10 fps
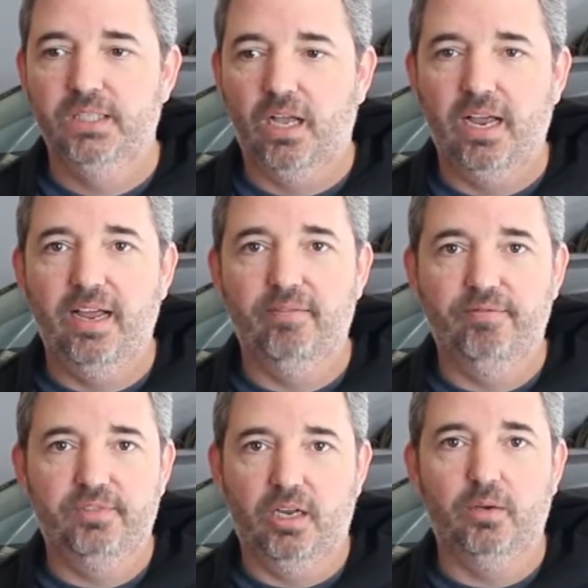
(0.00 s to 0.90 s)

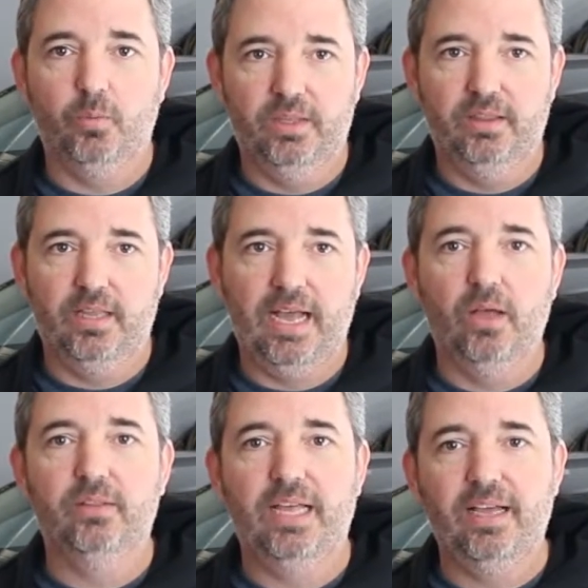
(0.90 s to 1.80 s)
have done it
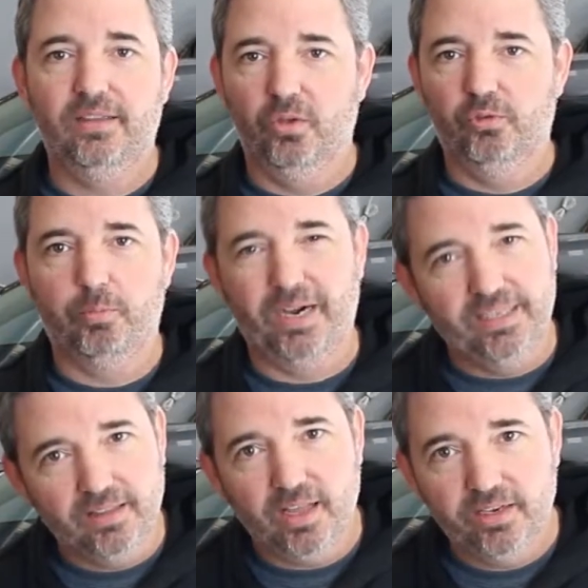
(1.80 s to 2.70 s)
without that and those
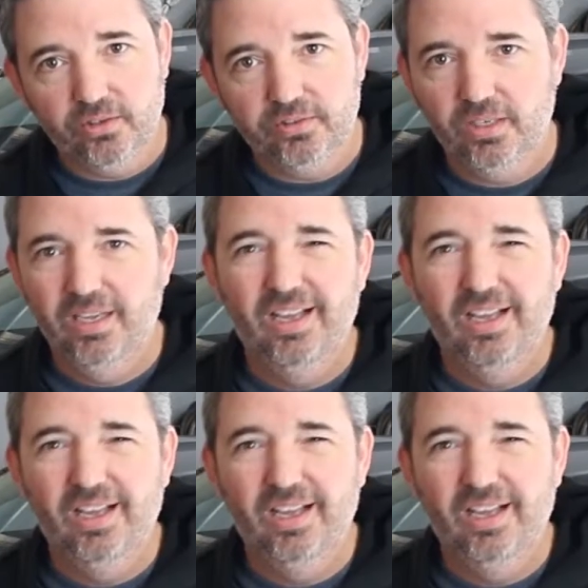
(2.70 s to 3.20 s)
spray-in liners.